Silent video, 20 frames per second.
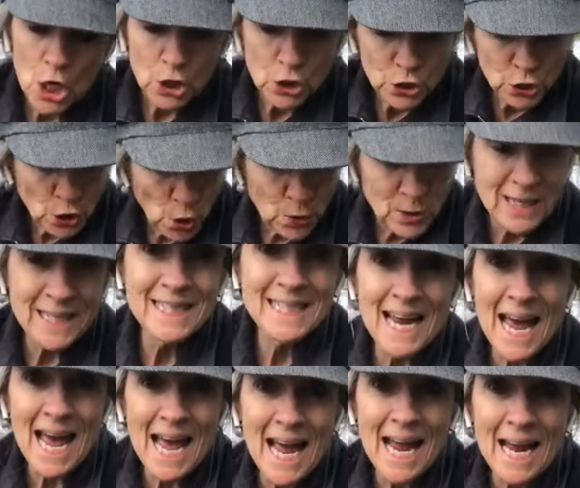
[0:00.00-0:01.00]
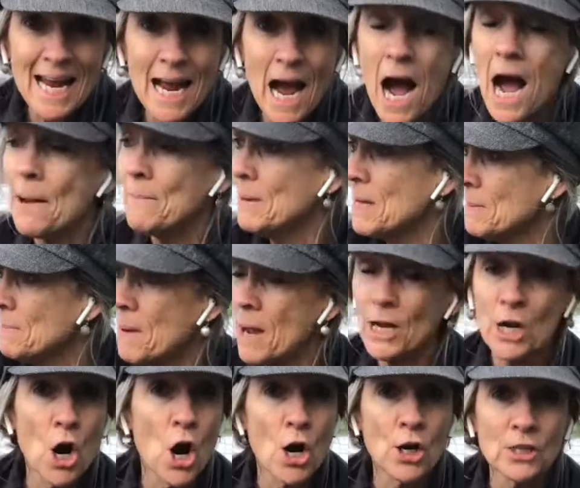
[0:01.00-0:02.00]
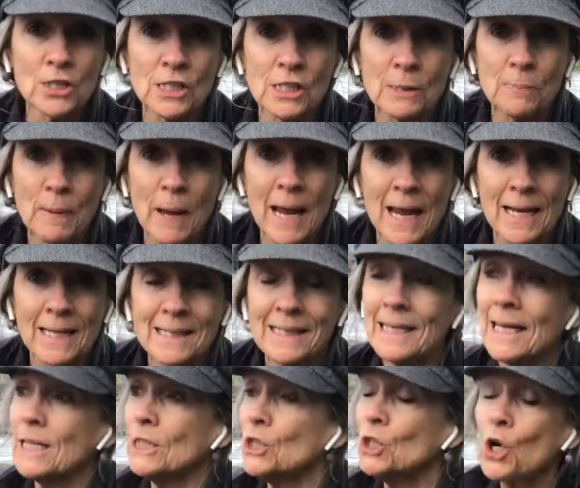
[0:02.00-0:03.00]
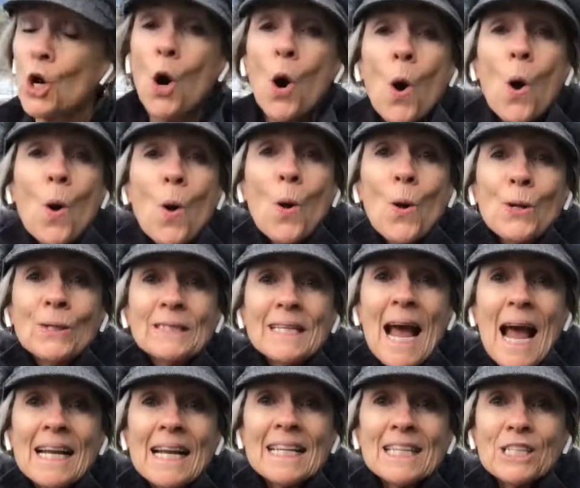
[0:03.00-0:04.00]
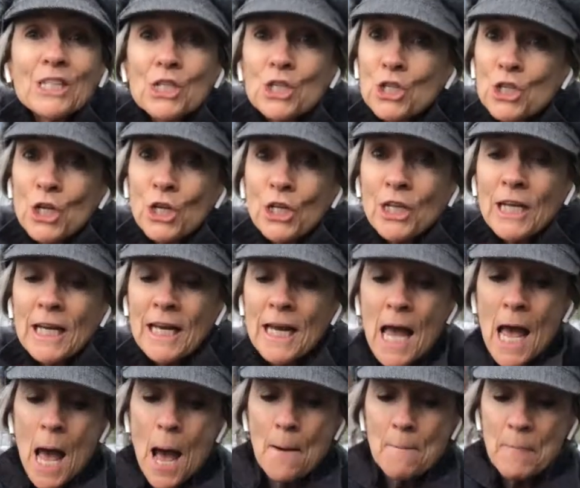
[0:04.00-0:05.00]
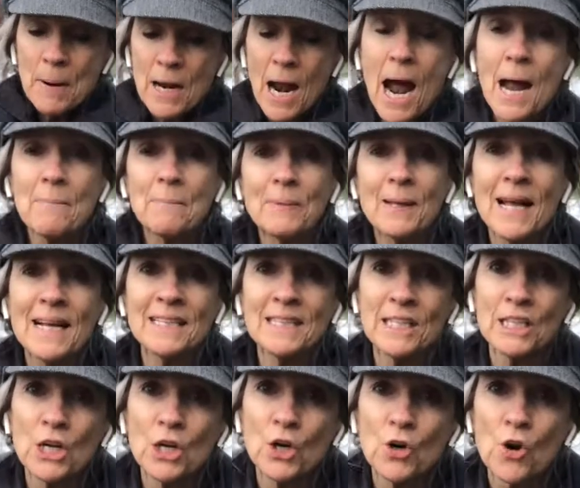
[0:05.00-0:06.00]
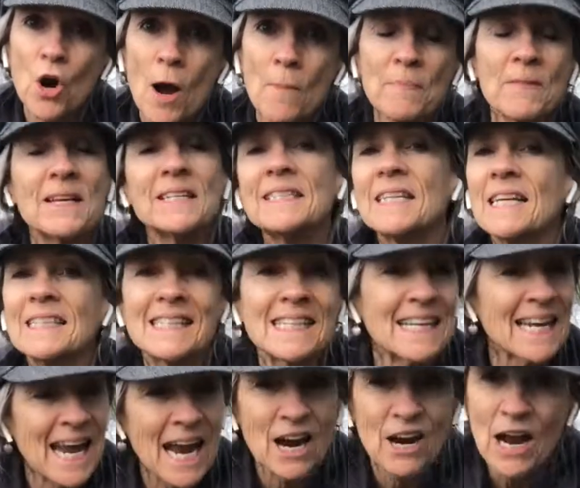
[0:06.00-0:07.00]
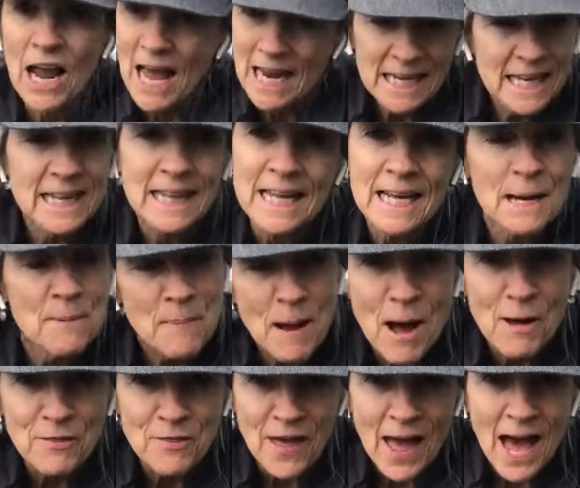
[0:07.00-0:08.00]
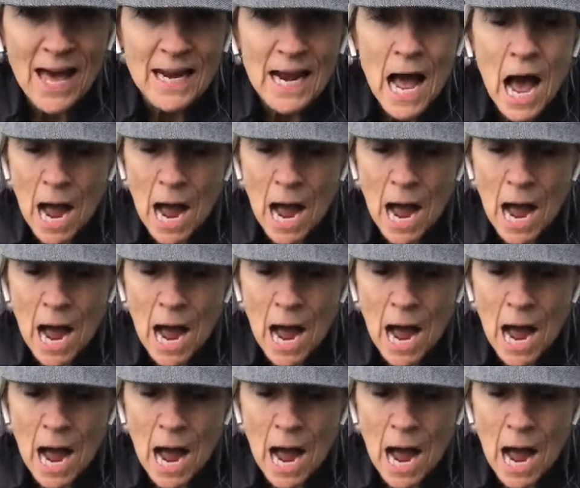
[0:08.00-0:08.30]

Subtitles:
So today I'm in my garden space, it's cold and it's chilly, but I'm planting a crop that doesn't care anything about that.